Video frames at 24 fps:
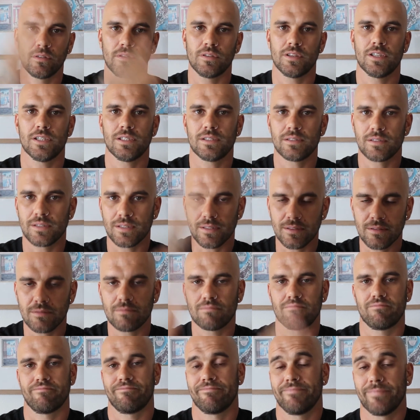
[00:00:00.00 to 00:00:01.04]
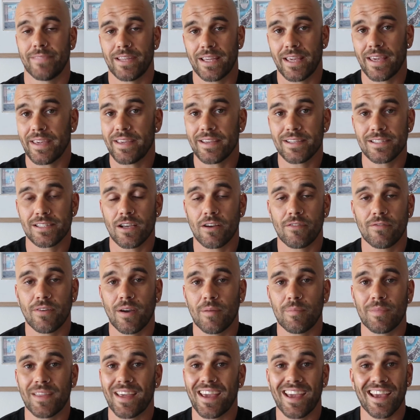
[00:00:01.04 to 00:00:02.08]
Just get yourself
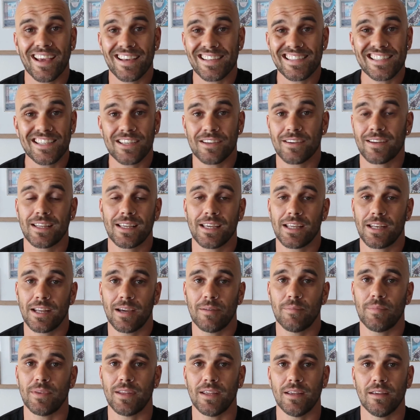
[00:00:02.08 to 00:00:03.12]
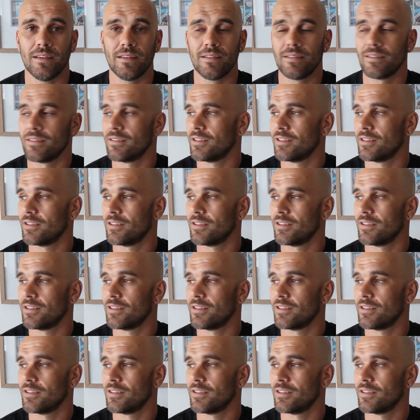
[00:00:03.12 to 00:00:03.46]
up there as you're going to get up there.